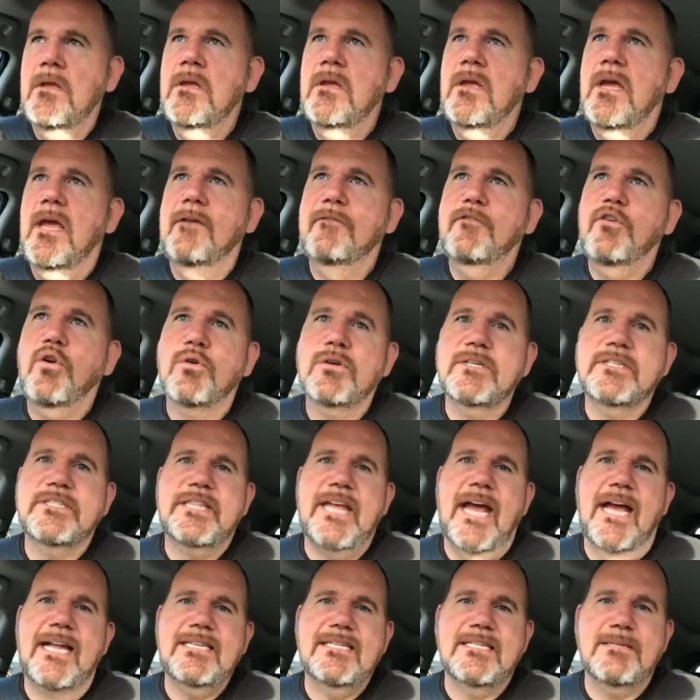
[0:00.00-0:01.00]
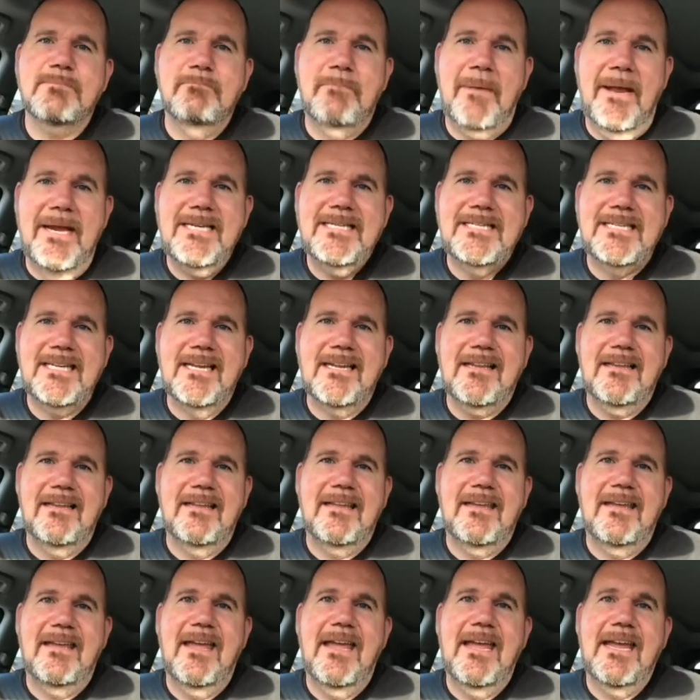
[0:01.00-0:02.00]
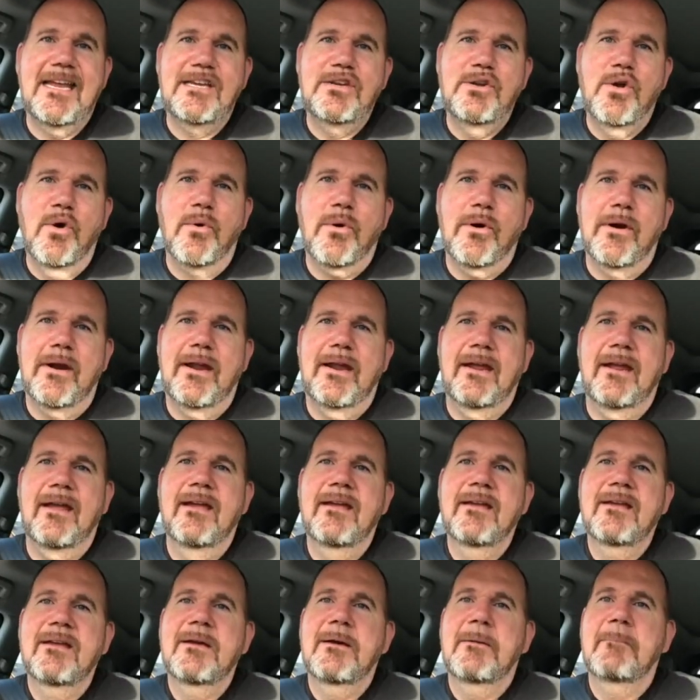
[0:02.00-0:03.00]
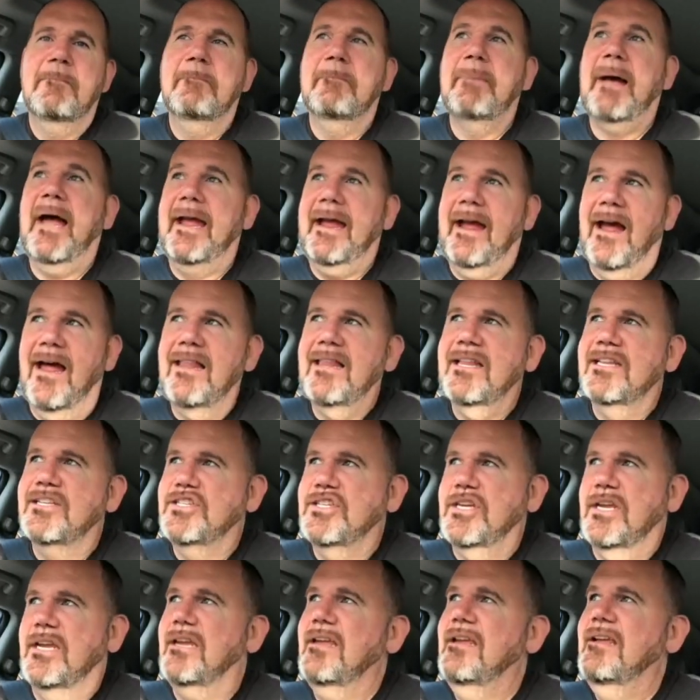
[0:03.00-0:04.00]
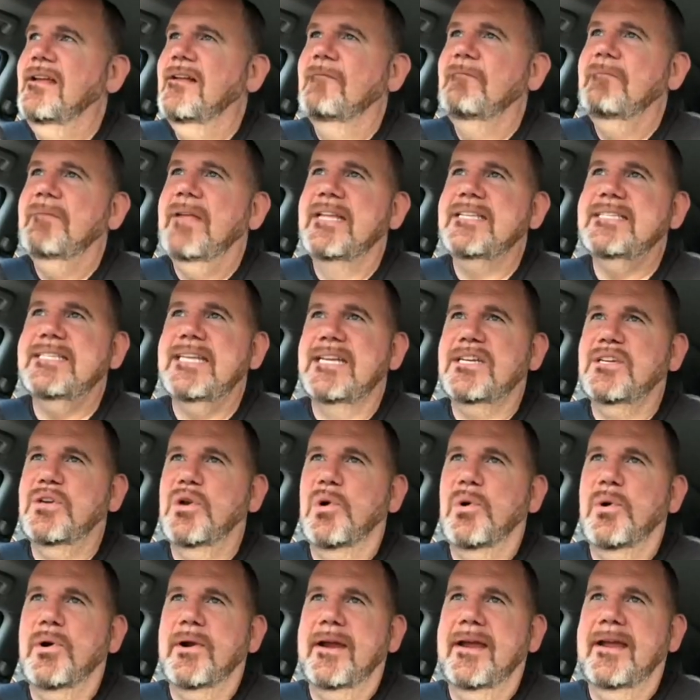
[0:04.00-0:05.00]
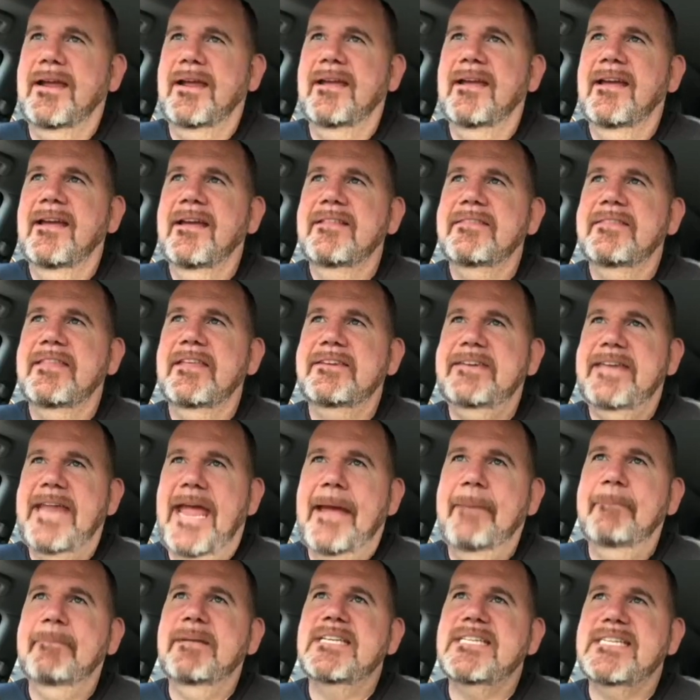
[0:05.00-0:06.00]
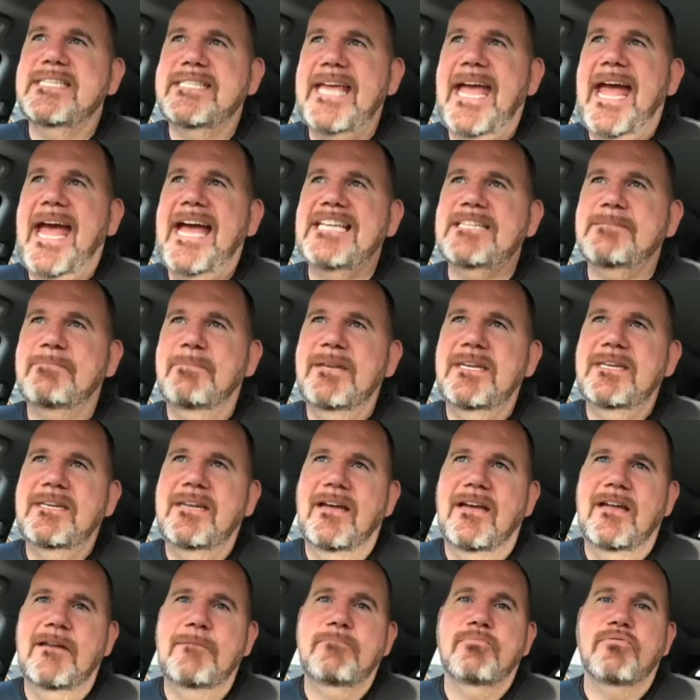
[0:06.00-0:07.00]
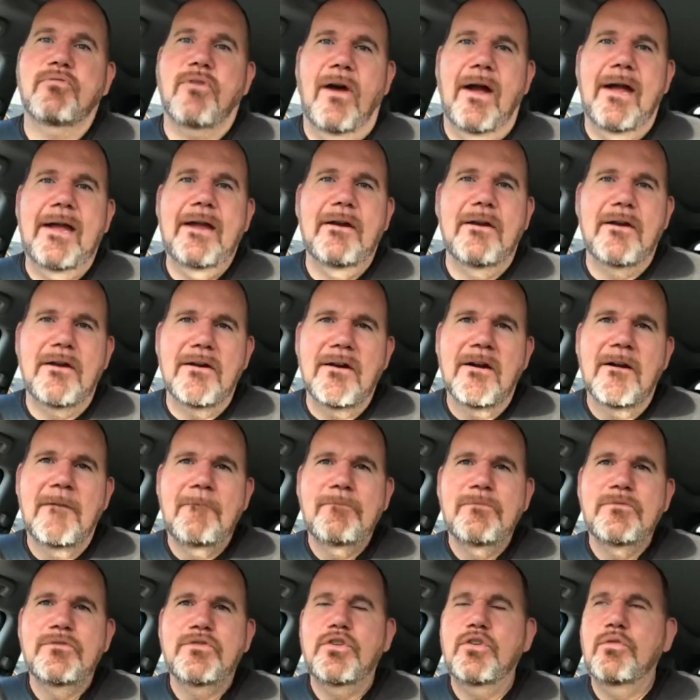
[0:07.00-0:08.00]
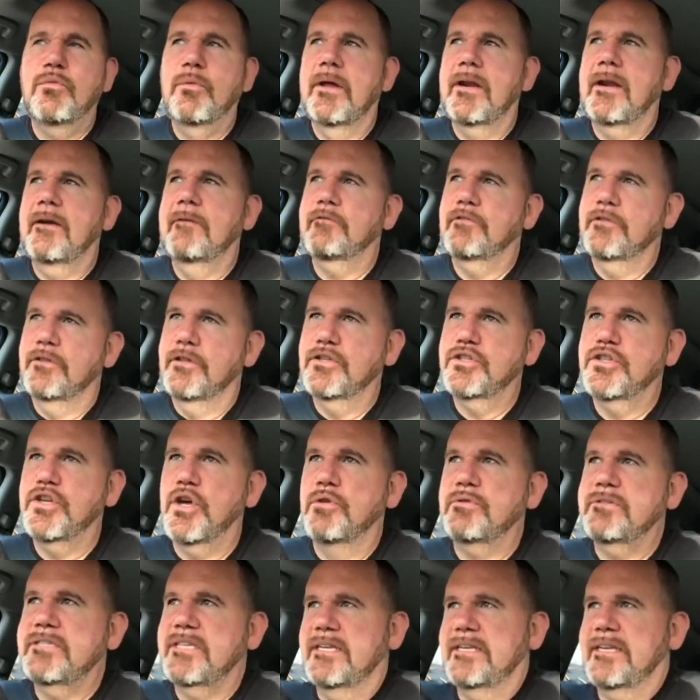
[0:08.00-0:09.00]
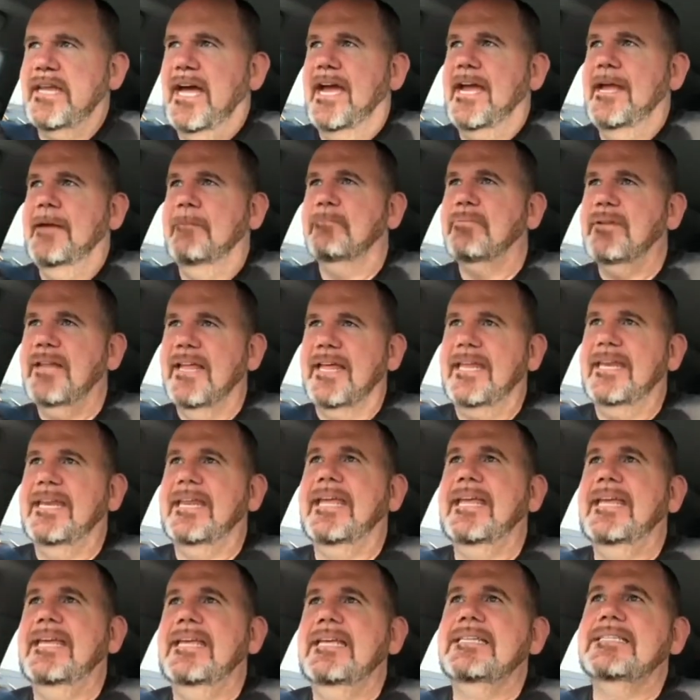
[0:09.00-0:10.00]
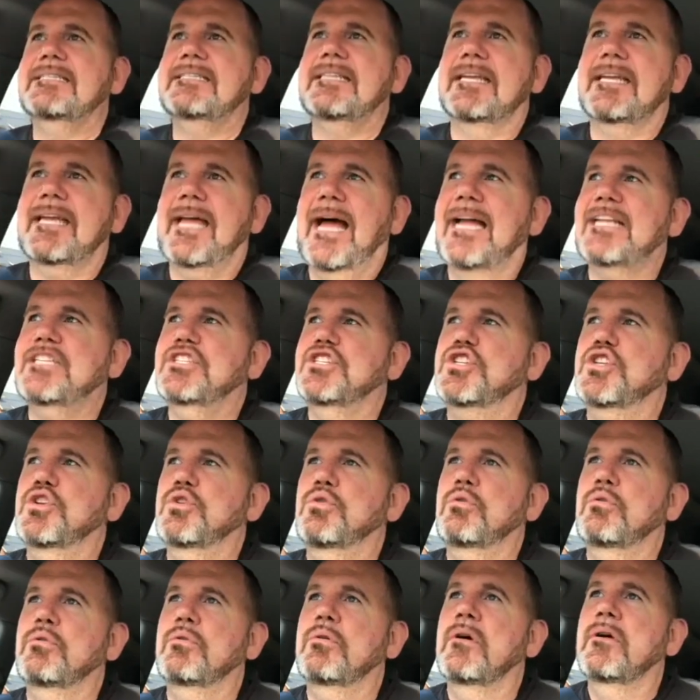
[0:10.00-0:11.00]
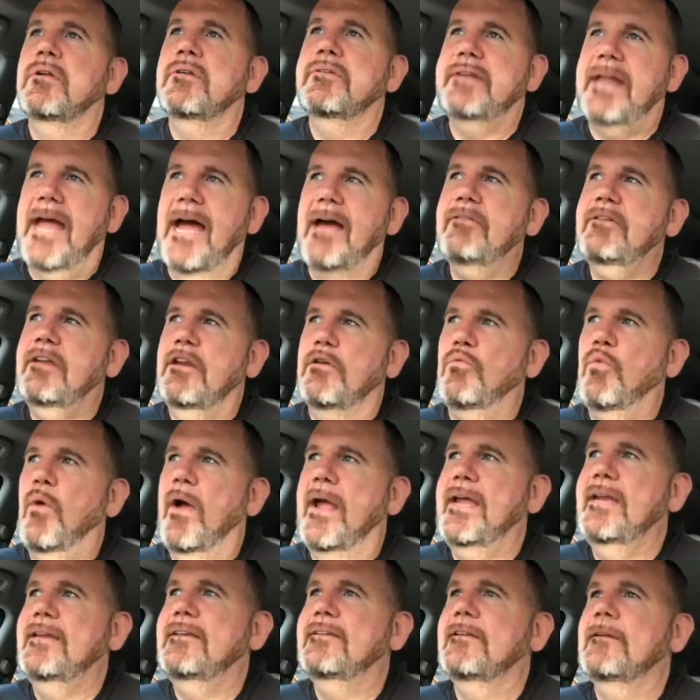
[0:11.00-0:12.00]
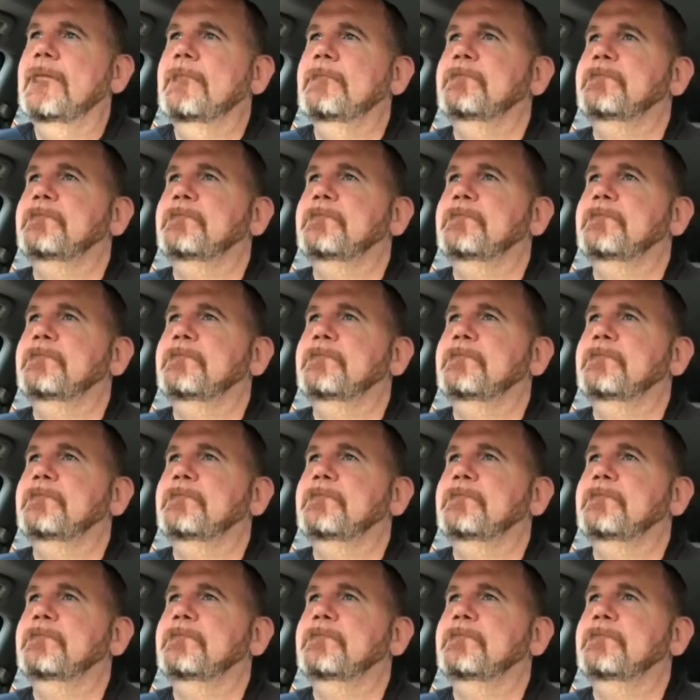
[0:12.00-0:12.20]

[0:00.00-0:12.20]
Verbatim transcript: And of course, that's basically ignoring biology. It's ignoring the damage that has been done prior to whatever the chosen diet plan is that got you down in weight.